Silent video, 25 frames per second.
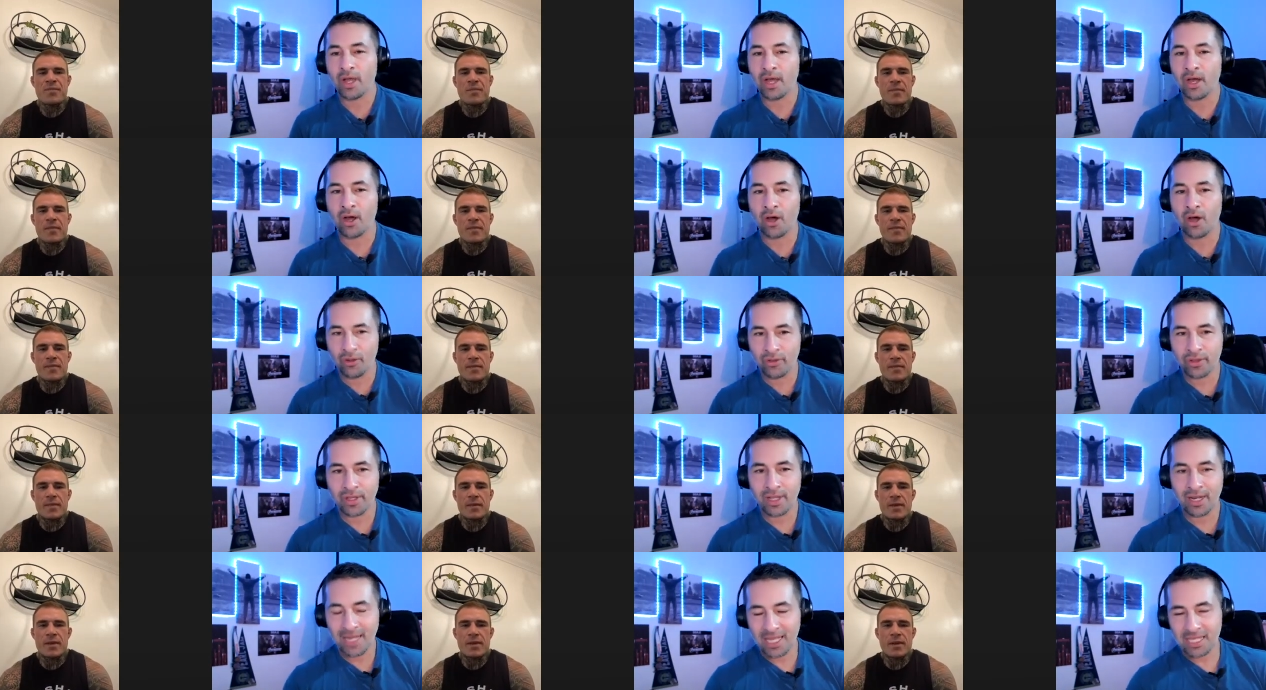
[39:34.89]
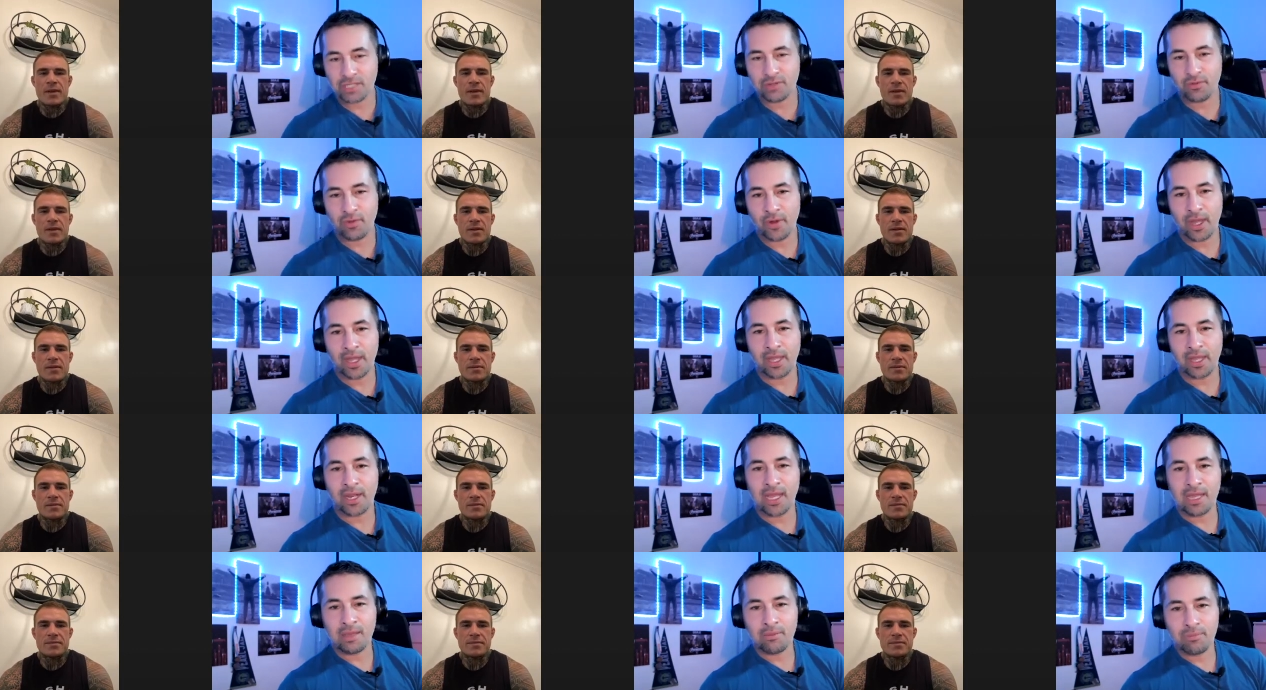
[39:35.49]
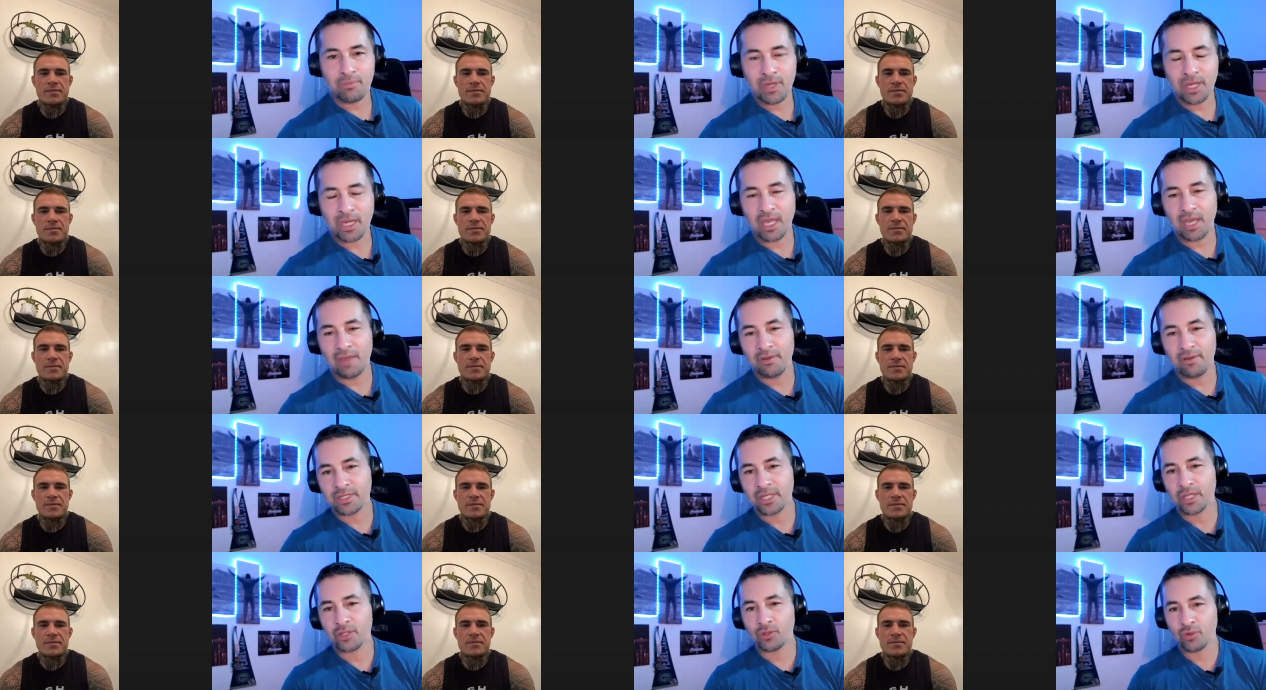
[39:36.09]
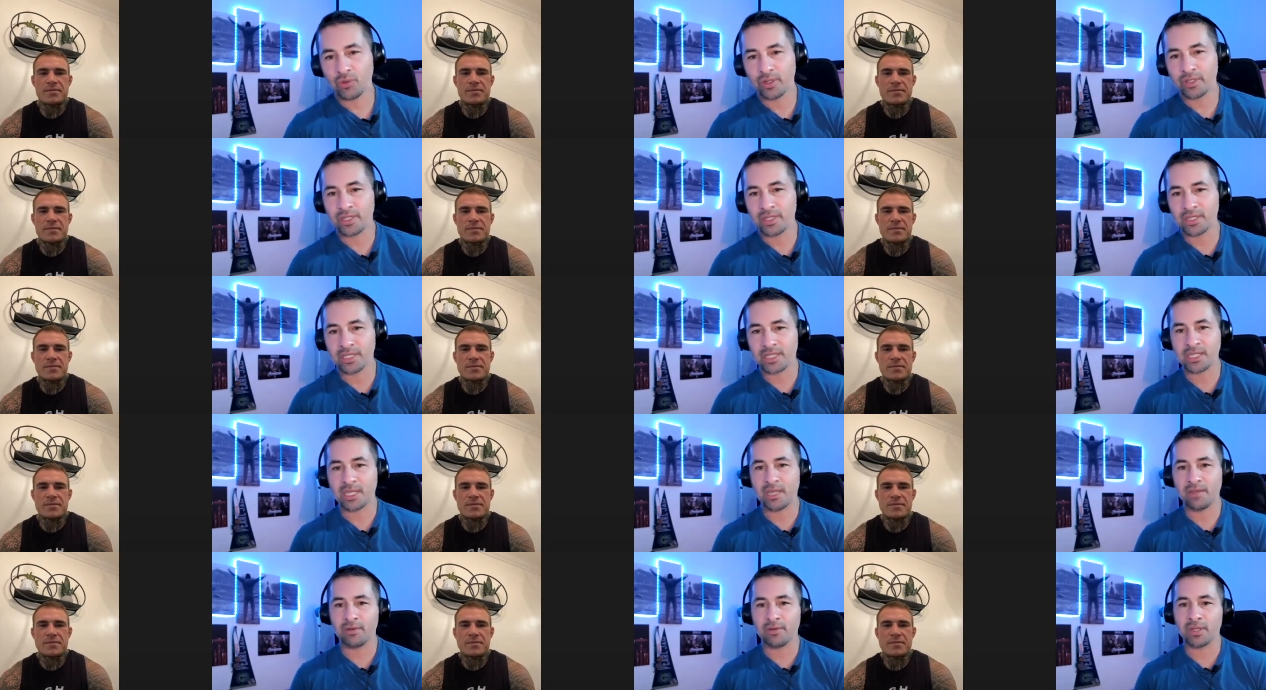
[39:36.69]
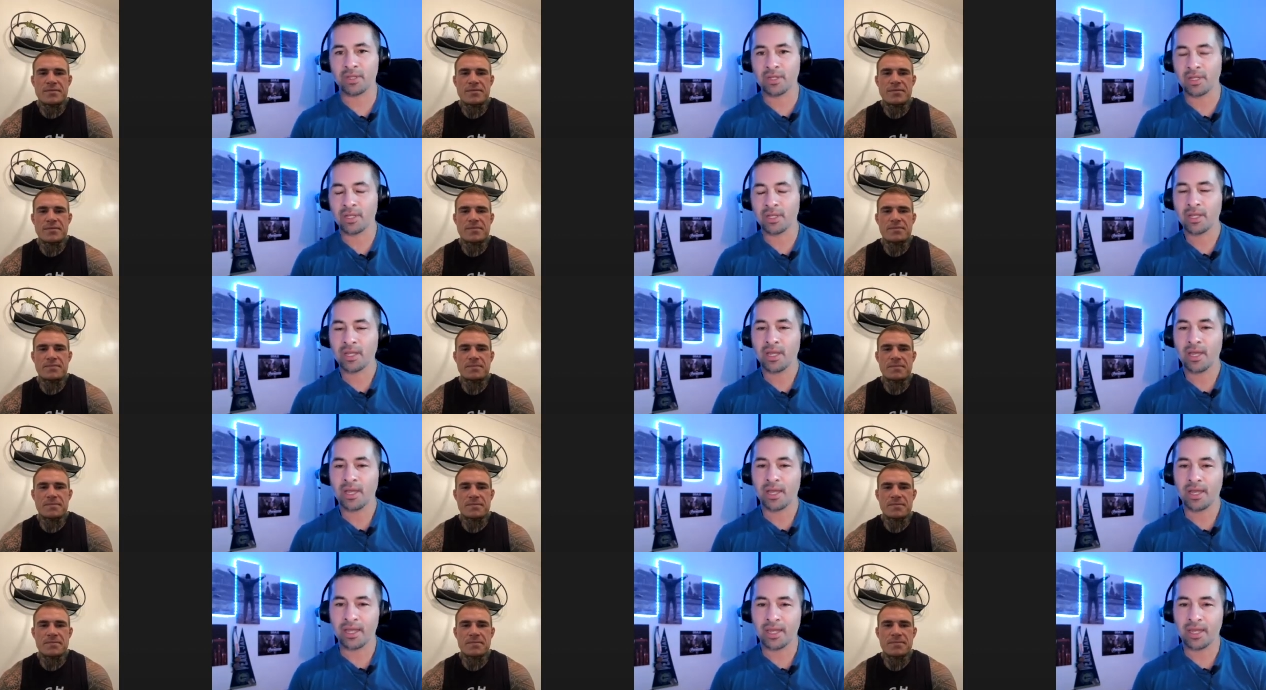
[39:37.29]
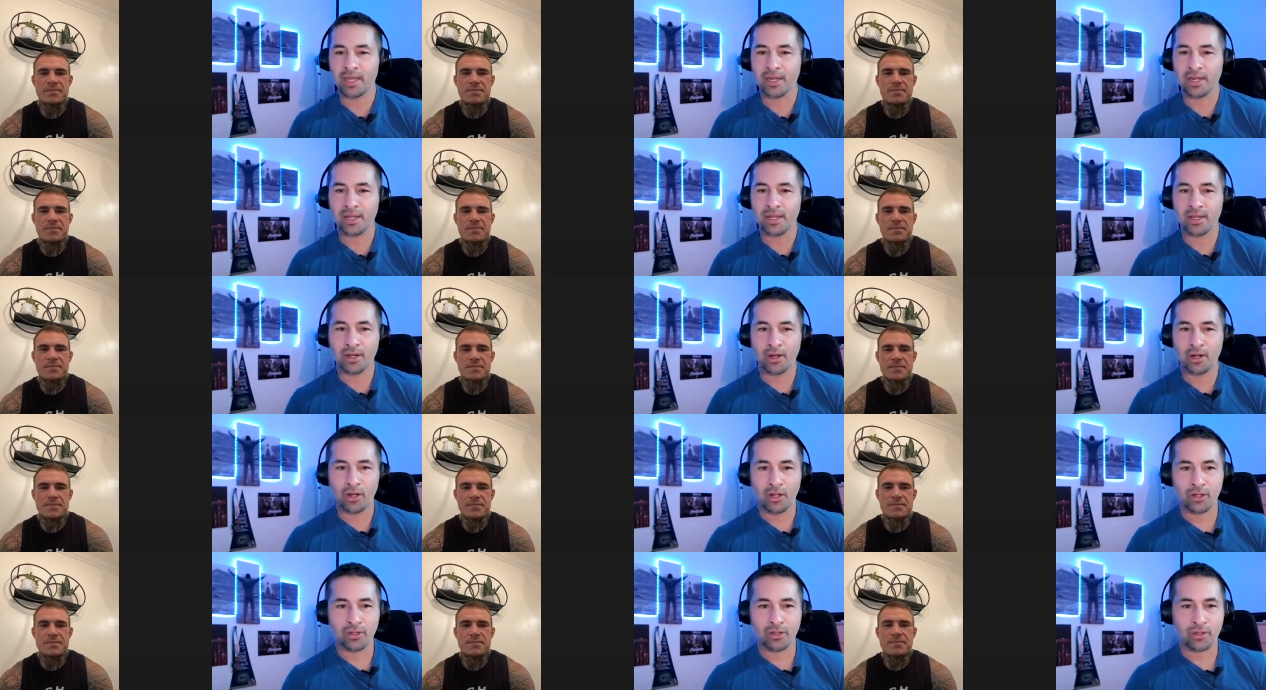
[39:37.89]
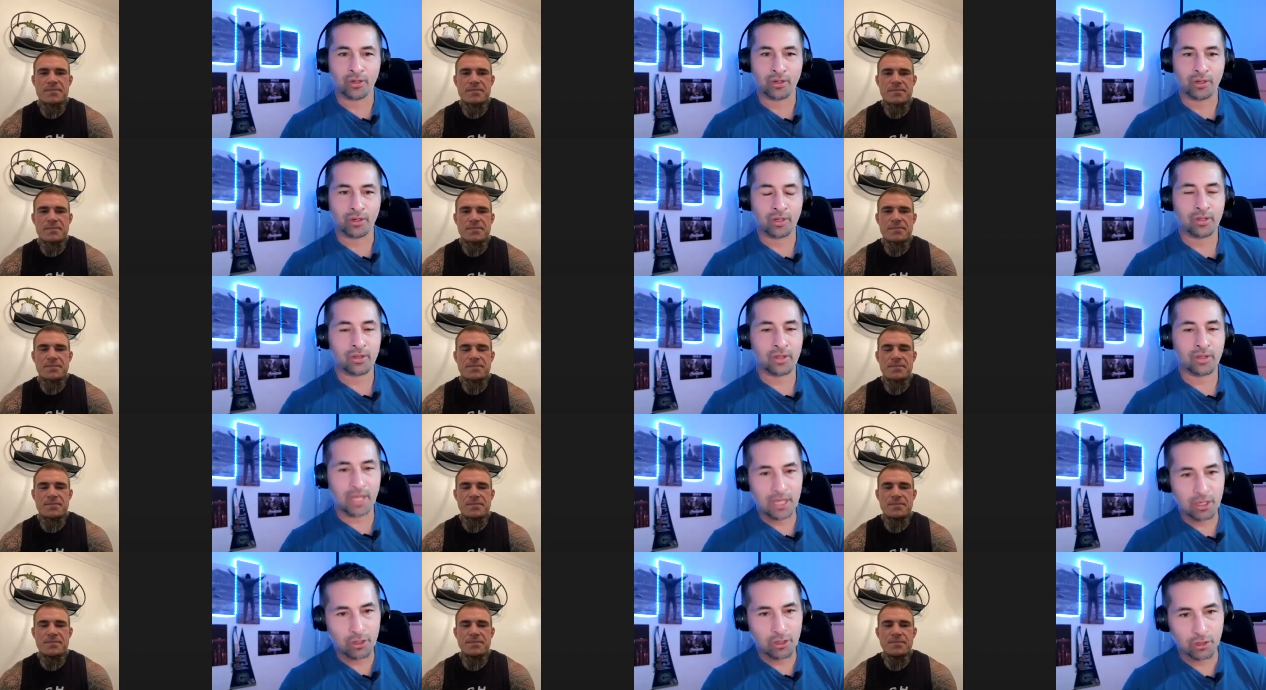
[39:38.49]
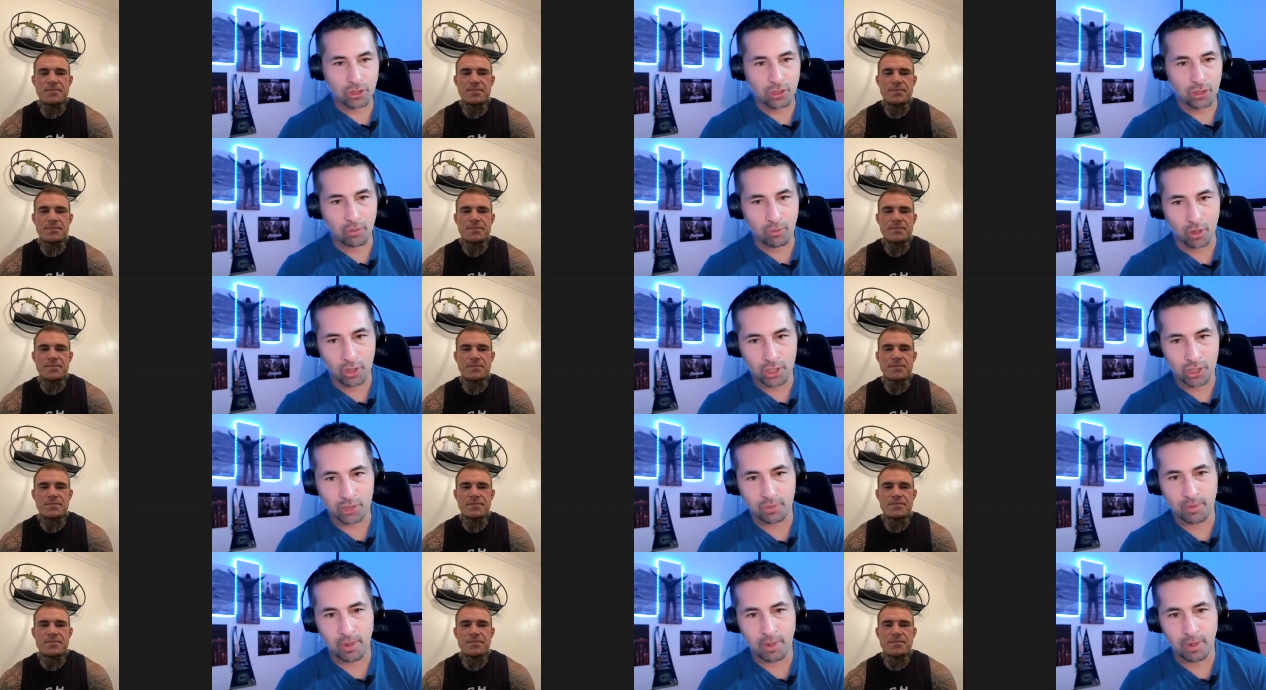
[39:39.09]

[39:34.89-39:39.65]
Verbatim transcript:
Speaker 1: on the last fight in BKFC 27 in London. Thank you so much, my